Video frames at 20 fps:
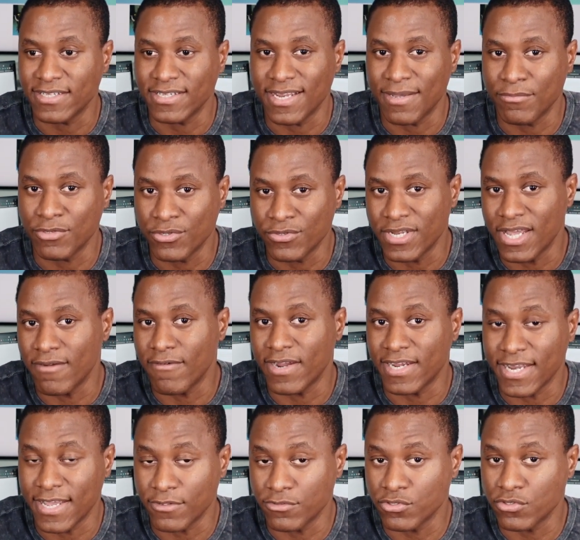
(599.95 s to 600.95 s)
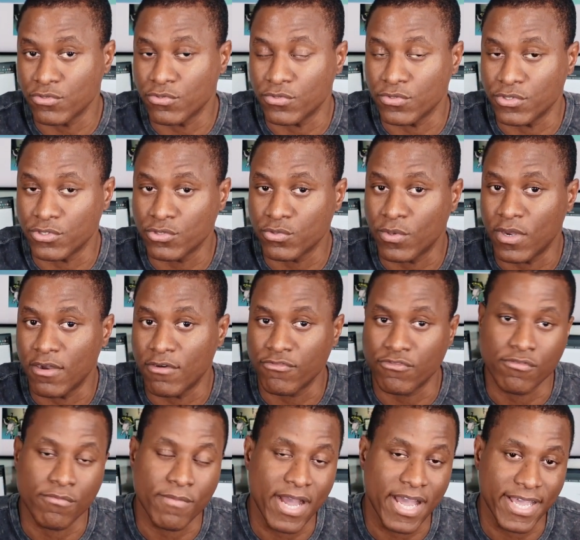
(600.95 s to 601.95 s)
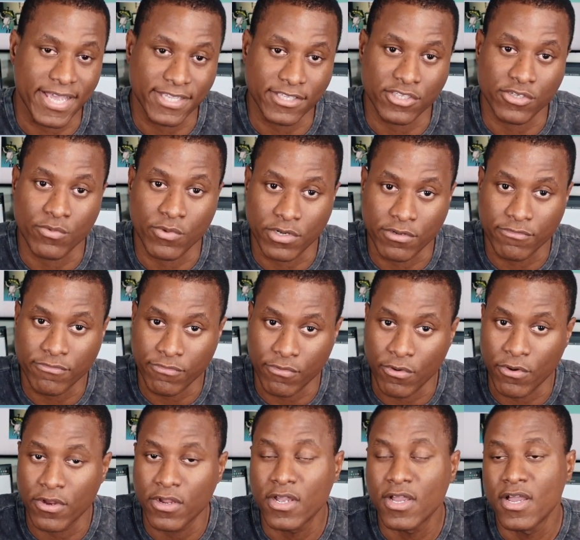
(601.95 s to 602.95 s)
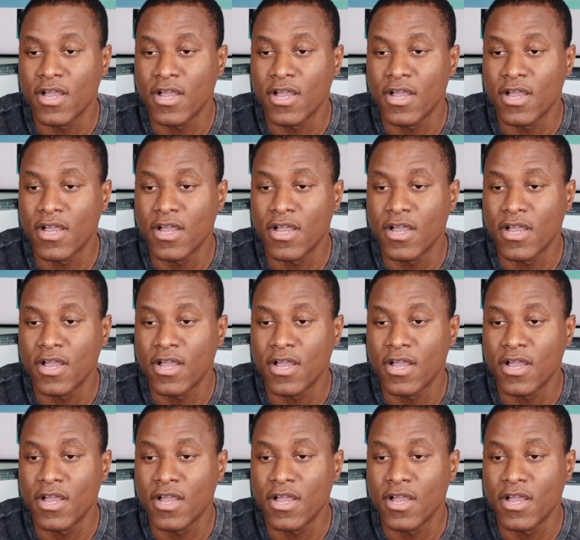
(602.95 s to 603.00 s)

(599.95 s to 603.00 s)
and I'm doing that right now too as well for my AZ-104.